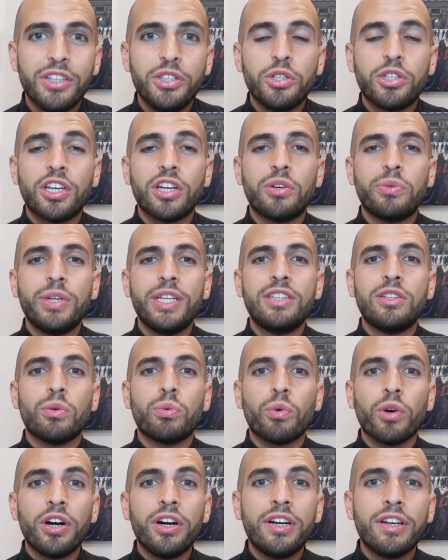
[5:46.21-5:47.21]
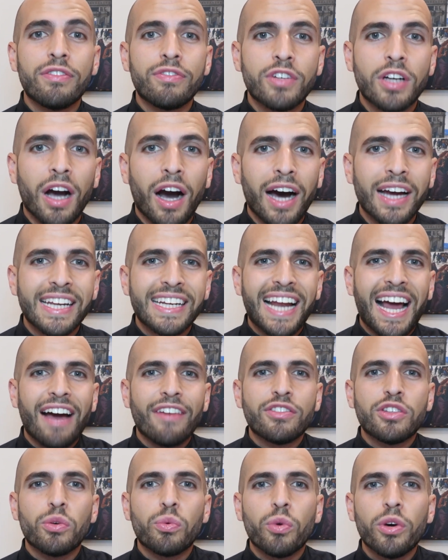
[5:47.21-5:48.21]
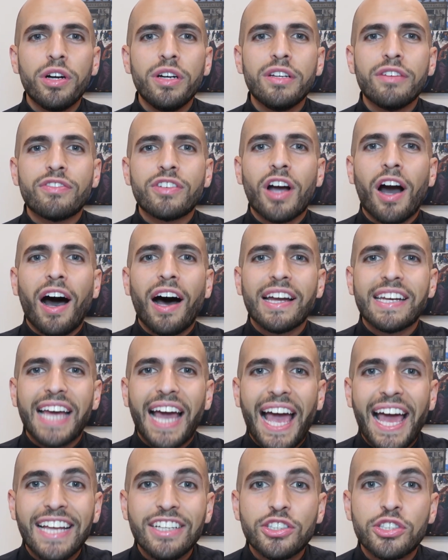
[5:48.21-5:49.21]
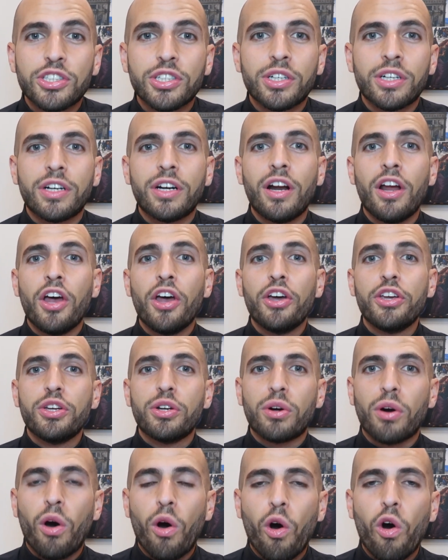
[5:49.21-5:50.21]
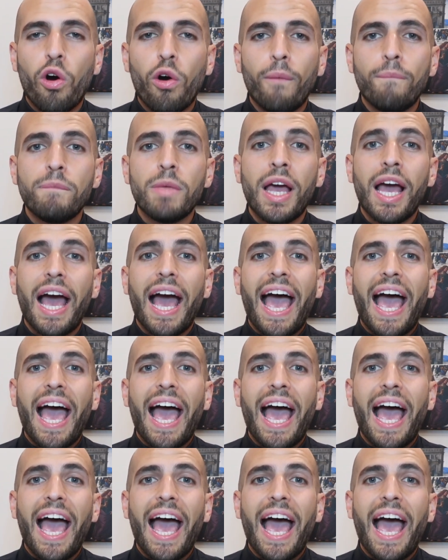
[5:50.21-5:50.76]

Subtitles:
You can read the Word of God and have the Word of God enter your home,